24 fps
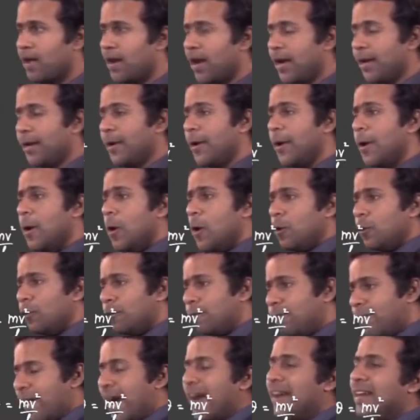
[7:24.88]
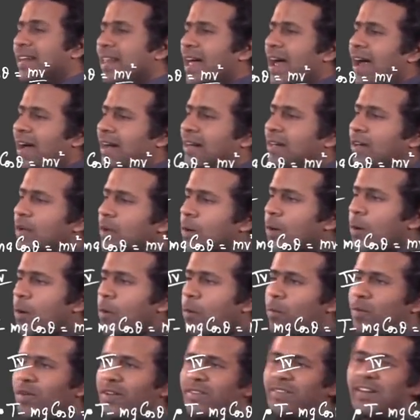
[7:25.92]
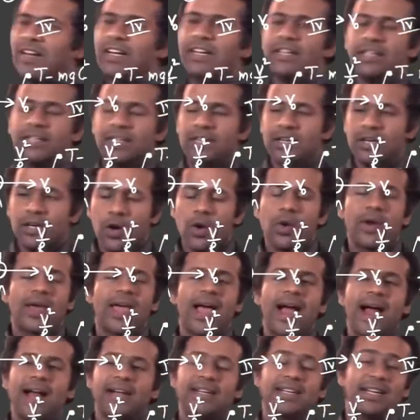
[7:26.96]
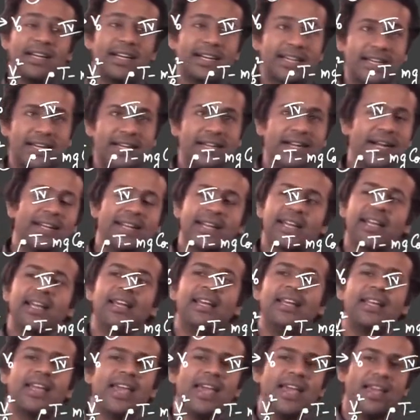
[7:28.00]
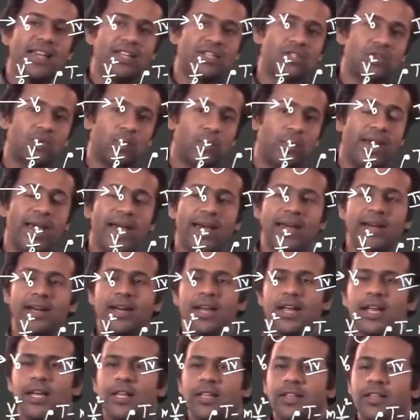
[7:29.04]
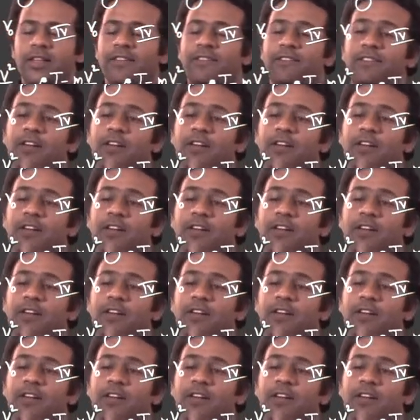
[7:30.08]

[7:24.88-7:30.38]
Right. To find that, we will look at a critical case where the